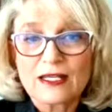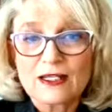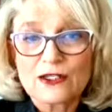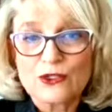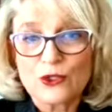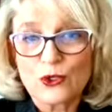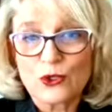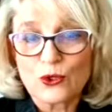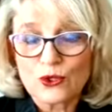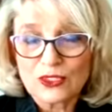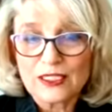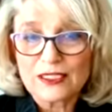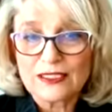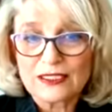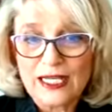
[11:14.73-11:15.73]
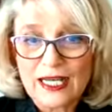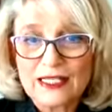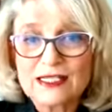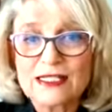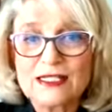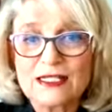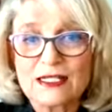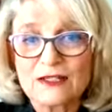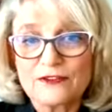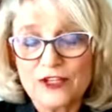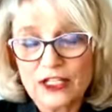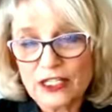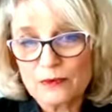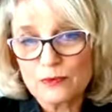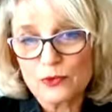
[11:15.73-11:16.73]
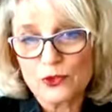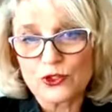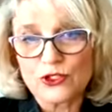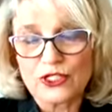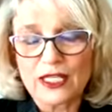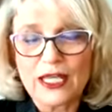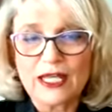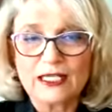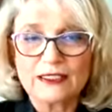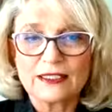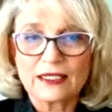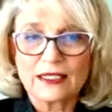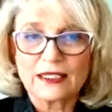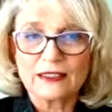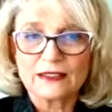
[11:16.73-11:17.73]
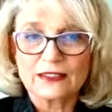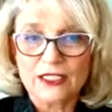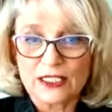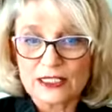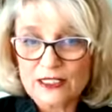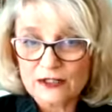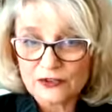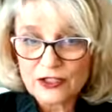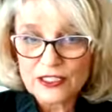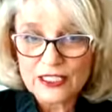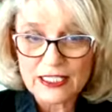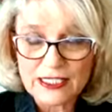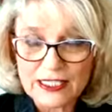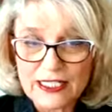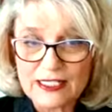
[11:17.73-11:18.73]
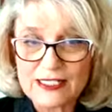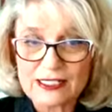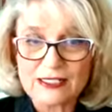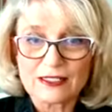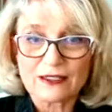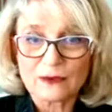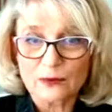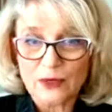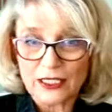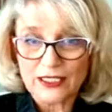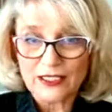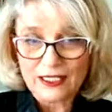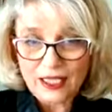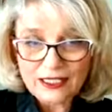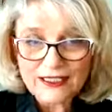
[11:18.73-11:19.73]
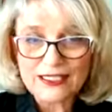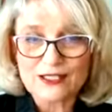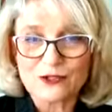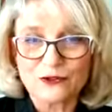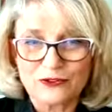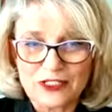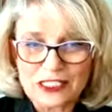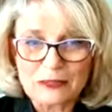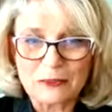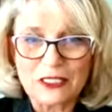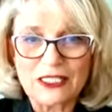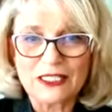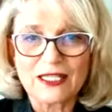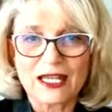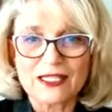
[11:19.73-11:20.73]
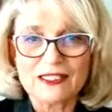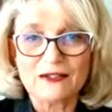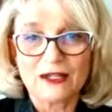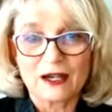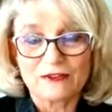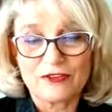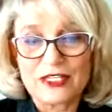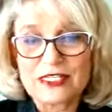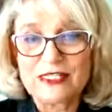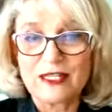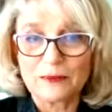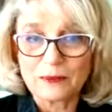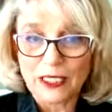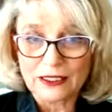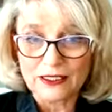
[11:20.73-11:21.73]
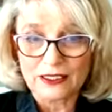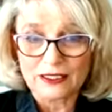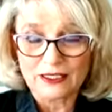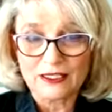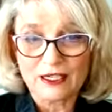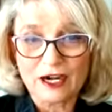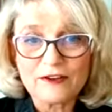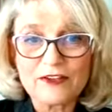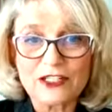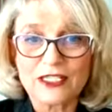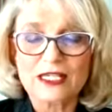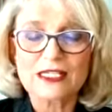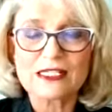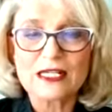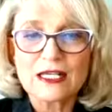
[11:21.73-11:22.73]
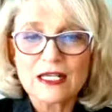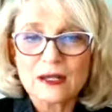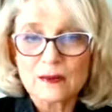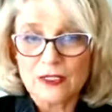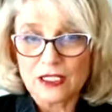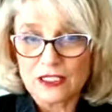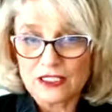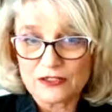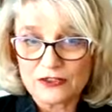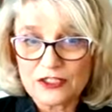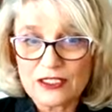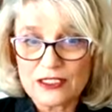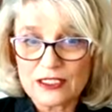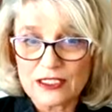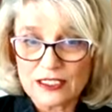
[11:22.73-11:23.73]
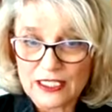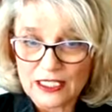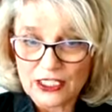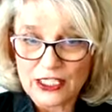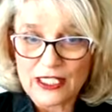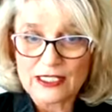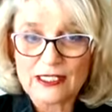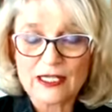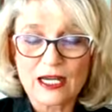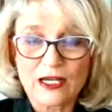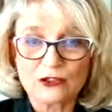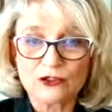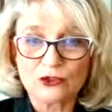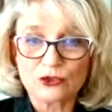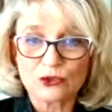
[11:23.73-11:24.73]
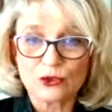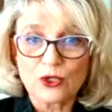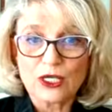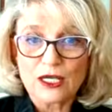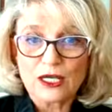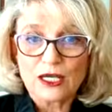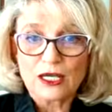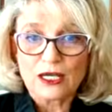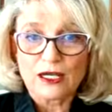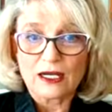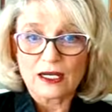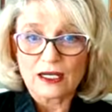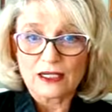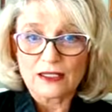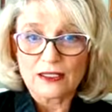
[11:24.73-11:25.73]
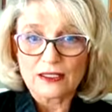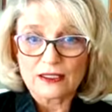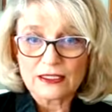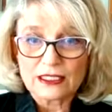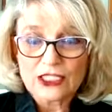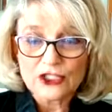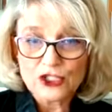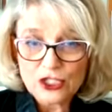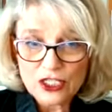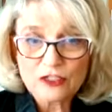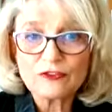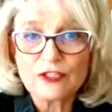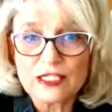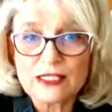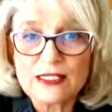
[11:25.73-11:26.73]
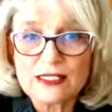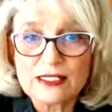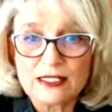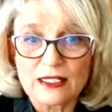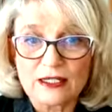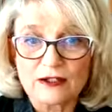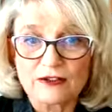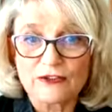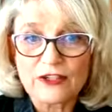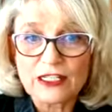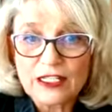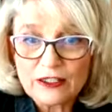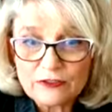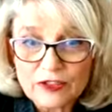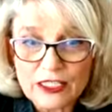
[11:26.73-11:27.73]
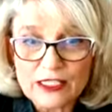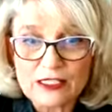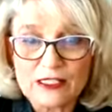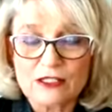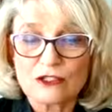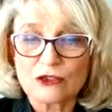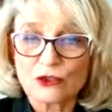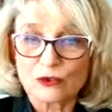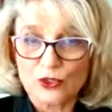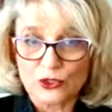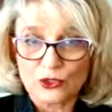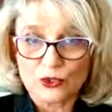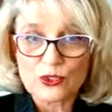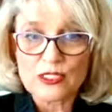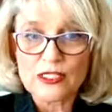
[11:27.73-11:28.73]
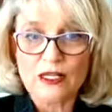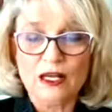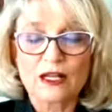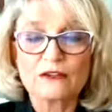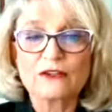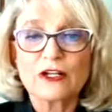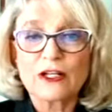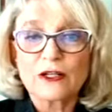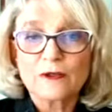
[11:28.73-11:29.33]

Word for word: So that's very important. And uh, there are different techniques within the context of this mini class. Obviously, I'm not going to cover this, but there are different techniques how to uh, achieve this uh, forgiveness toward yourself,